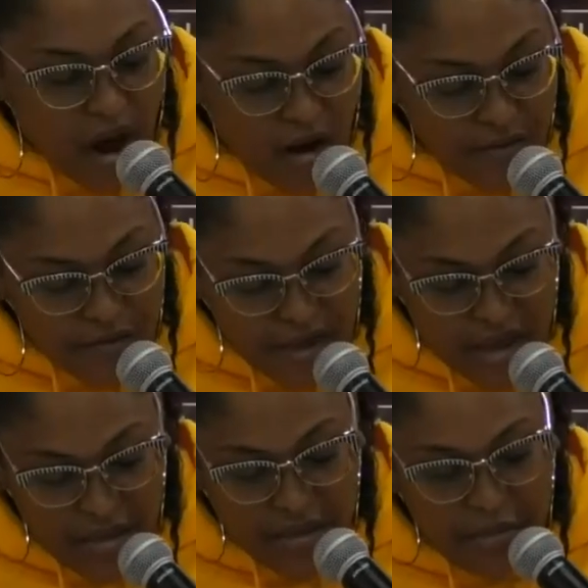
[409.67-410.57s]
our
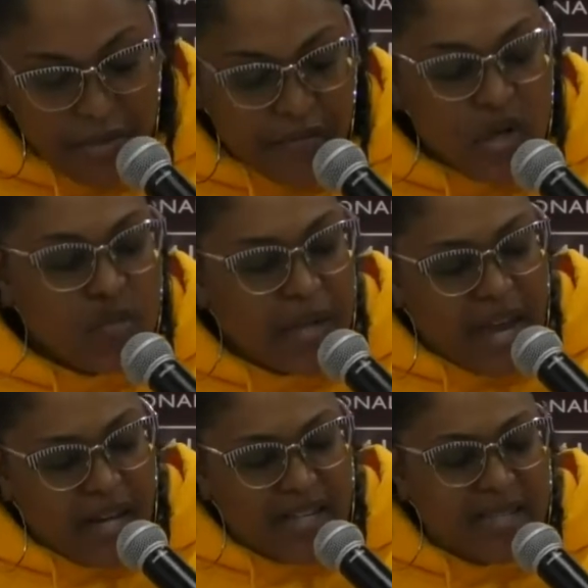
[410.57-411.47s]
faith. But first,
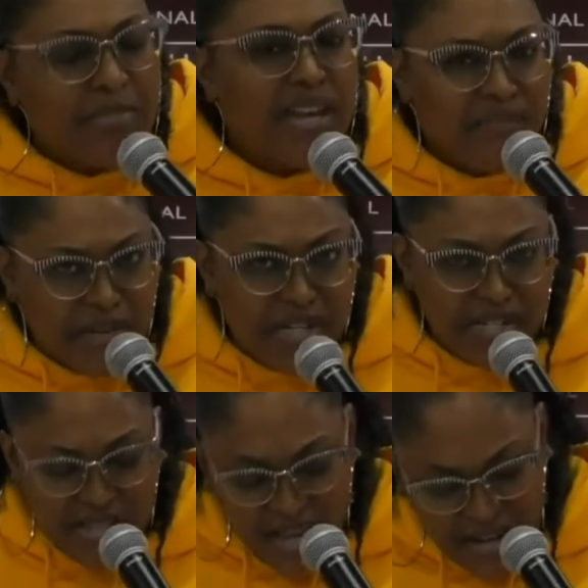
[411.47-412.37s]
we got to get some
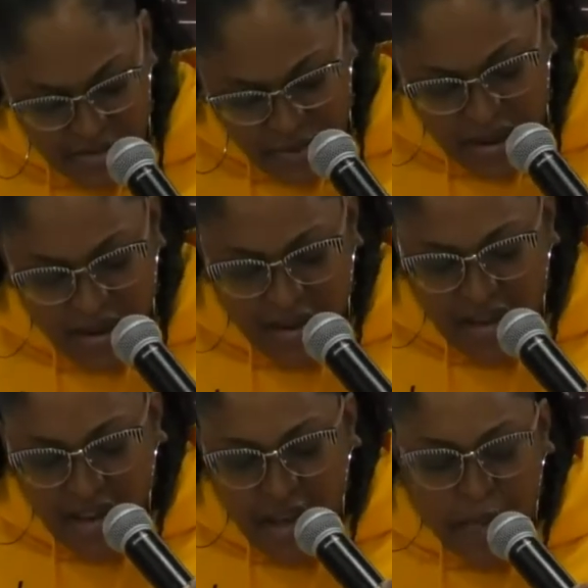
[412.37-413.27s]
definitions out of the way.
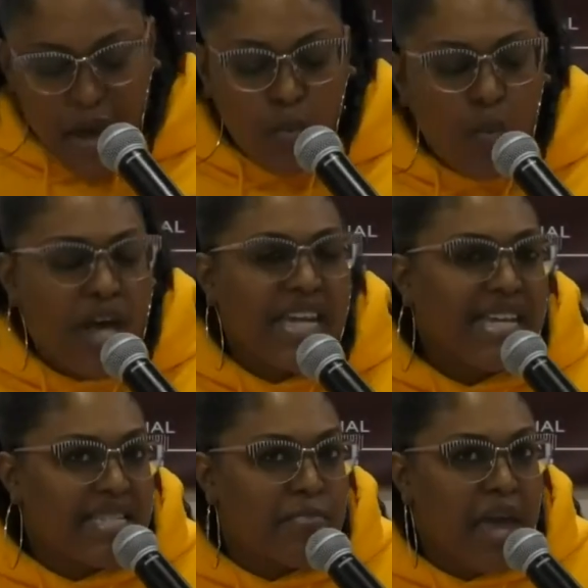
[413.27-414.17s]
Amen.
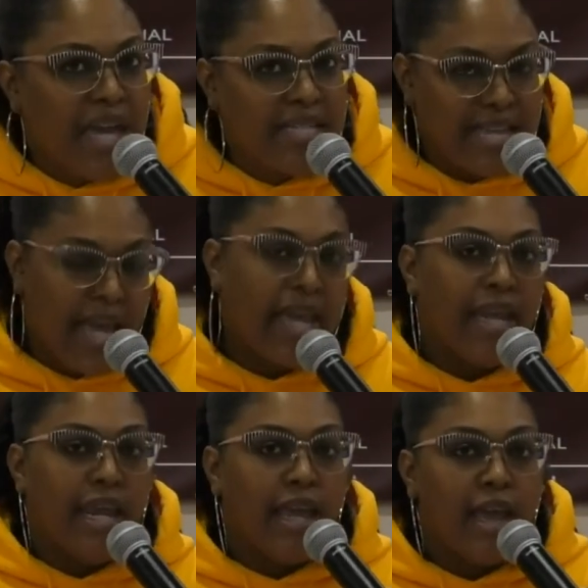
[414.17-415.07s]
What is
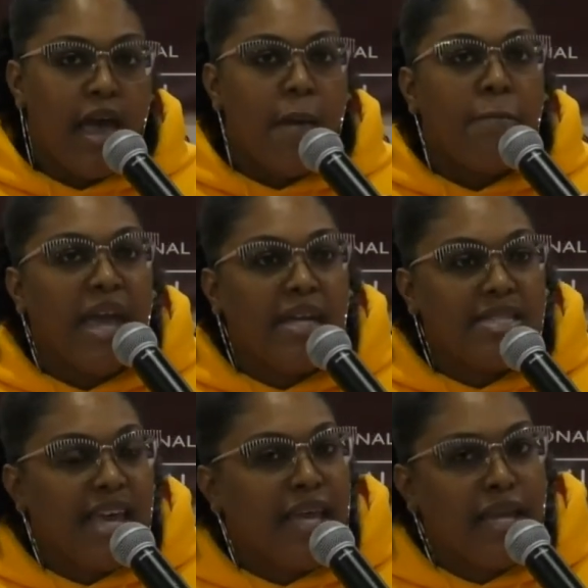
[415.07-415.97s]
maintaining?
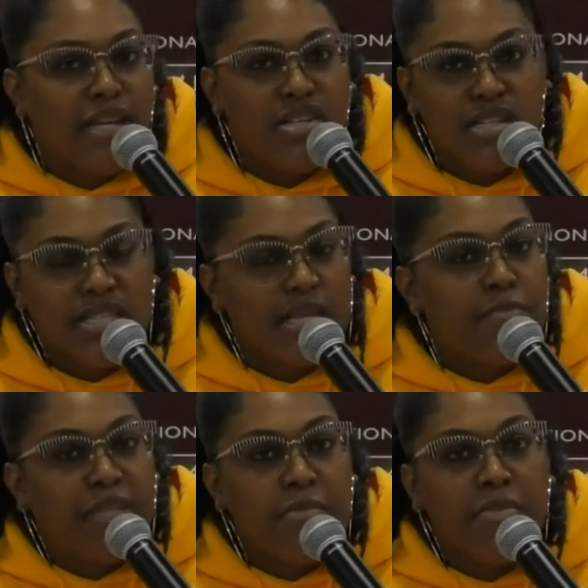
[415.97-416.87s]
Maintaining just
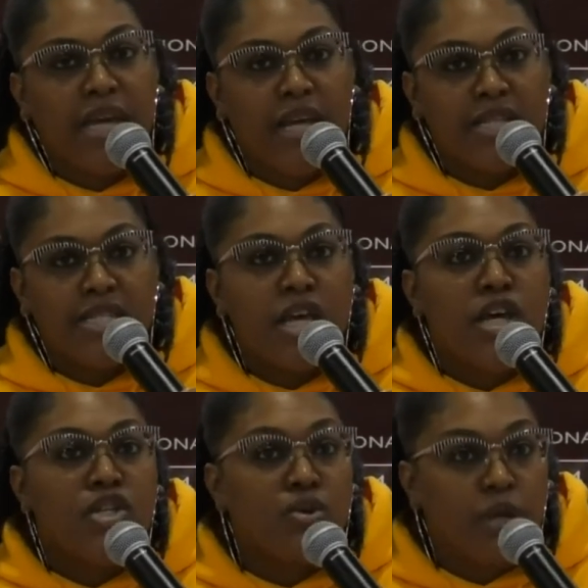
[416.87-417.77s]
simply means
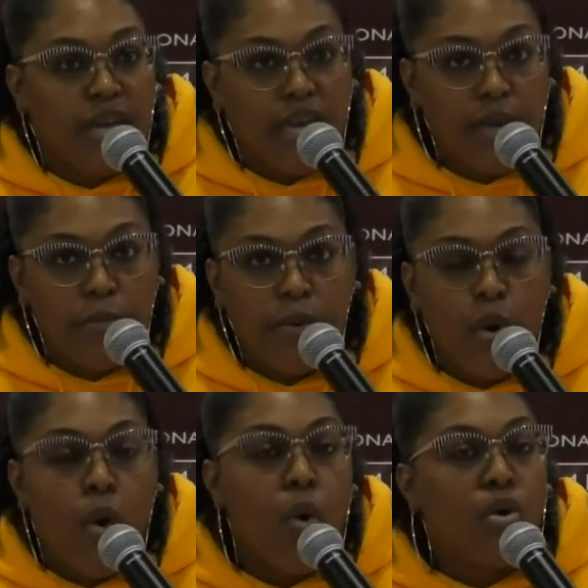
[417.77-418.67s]
to
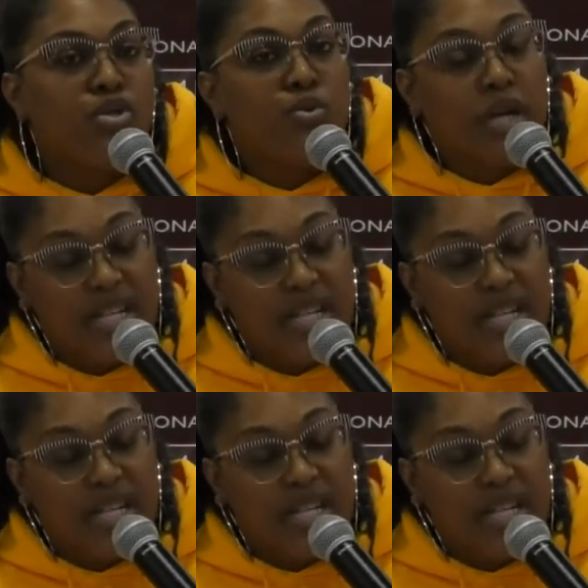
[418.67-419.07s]
keep or to